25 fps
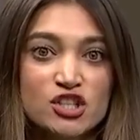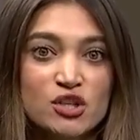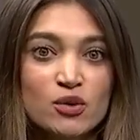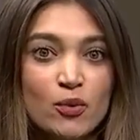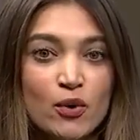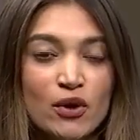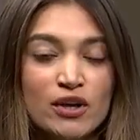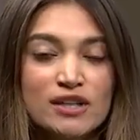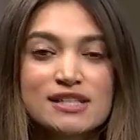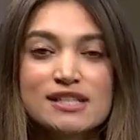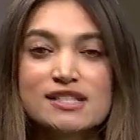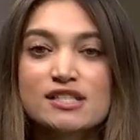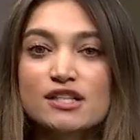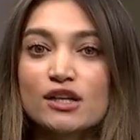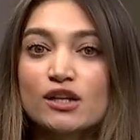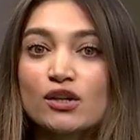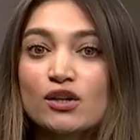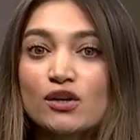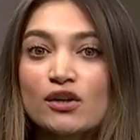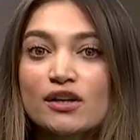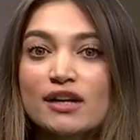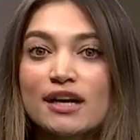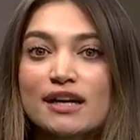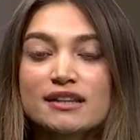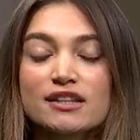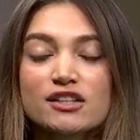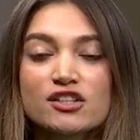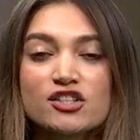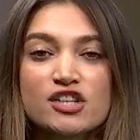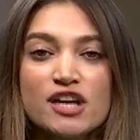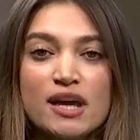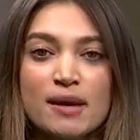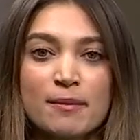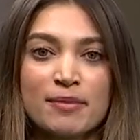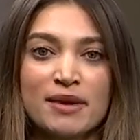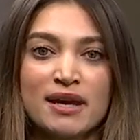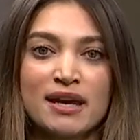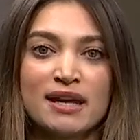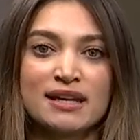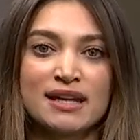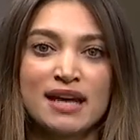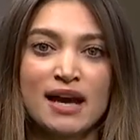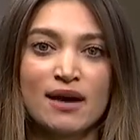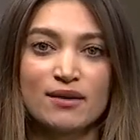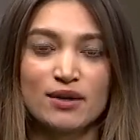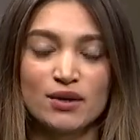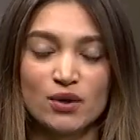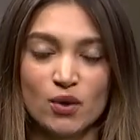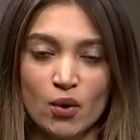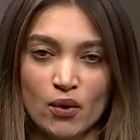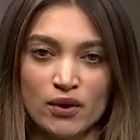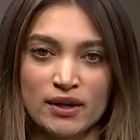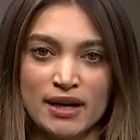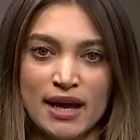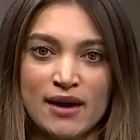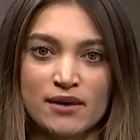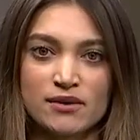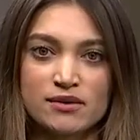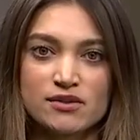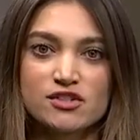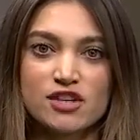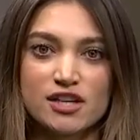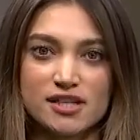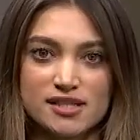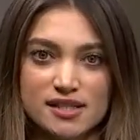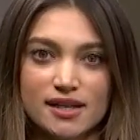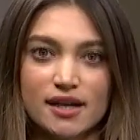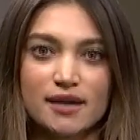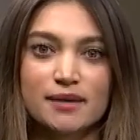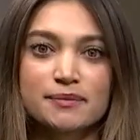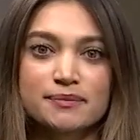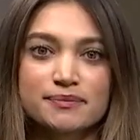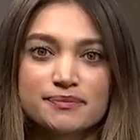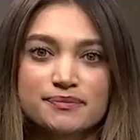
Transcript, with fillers: She works as a clerk at the Champaign County Courthouse. Jessica